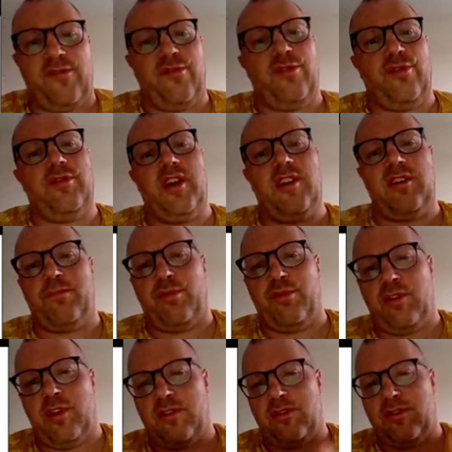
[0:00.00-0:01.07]
defined for data
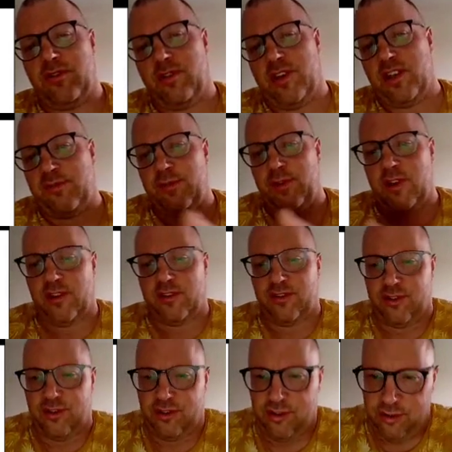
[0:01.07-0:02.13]
protection, admin
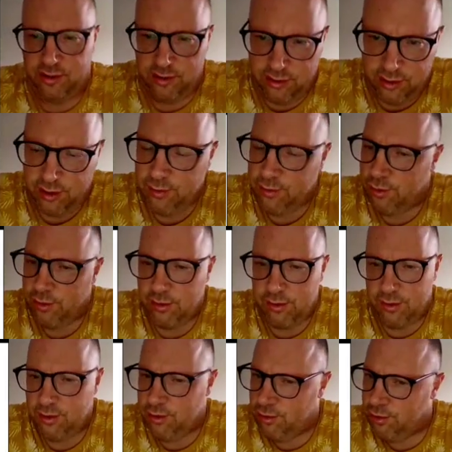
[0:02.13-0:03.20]
access,
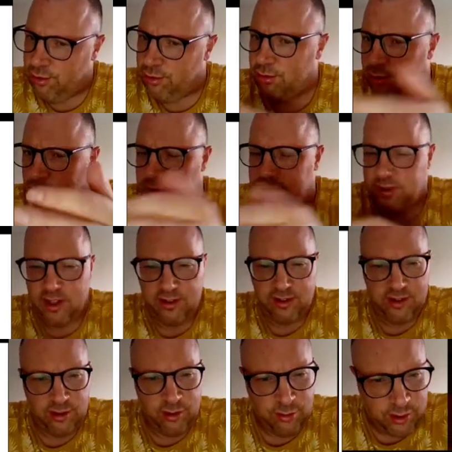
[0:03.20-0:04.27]
all
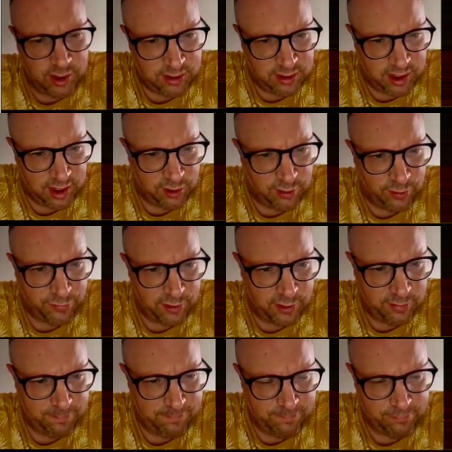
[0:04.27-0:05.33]
things you can think
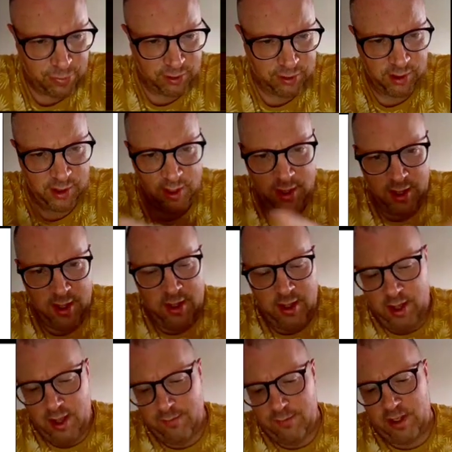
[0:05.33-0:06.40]
of. But
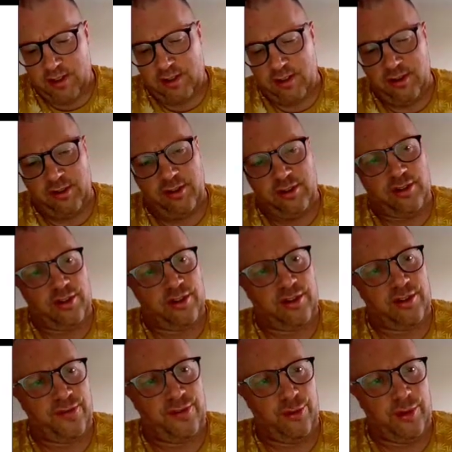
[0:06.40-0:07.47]
I mentioned
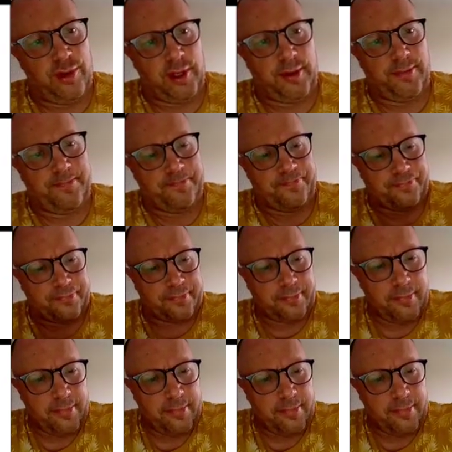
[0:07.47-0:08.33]
just a few here.